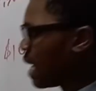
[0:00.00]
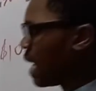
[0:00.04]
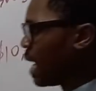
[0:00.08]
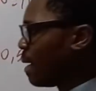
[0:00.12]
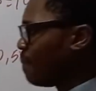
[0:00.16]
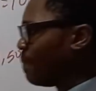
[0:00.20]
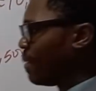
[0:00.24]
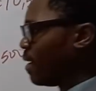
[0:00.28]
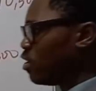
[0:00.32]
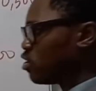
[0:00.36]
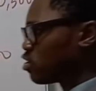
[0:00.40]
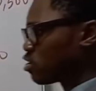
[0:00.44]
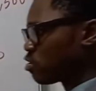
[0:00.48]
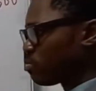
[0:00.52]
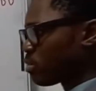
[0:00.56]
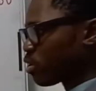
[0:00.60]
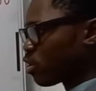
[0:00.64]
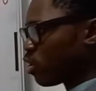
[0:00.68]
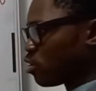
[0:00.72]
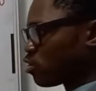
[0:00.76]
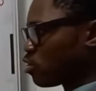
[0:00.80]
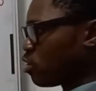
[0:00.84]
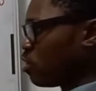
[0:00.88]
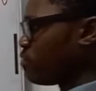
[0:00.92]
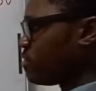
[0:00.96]
amount
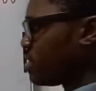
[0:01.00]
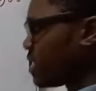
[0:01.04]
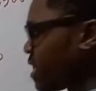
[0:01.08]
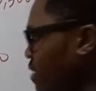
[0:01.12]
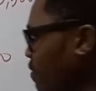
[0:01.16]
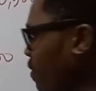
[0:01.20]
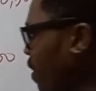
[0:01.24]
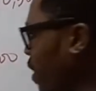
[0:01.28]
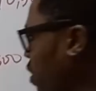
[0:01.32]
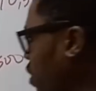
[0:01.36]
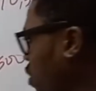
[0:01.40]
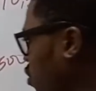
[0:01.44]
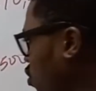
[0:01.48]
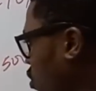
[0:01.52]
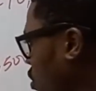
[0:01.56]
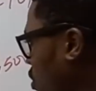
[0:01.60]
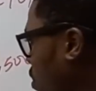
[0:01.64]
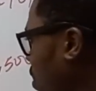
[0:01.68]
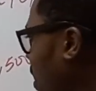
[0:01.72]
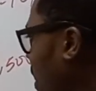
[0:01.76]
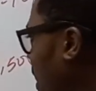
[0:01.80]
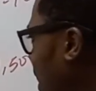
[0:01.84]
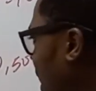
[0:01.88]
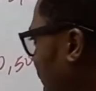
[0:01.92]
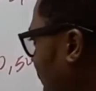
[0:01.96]
because of the revaluation
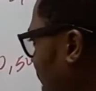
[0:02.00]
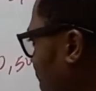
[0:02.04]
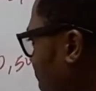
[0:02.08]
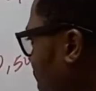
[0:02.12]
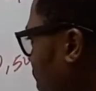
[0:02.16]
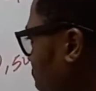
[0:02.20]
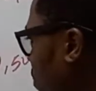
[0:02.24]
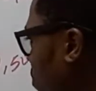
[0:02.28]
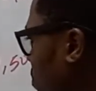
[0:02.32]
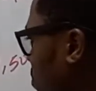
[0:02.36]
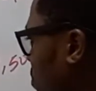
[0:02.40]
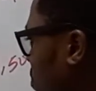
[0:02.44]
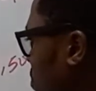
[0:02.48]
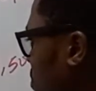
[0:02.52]
amount.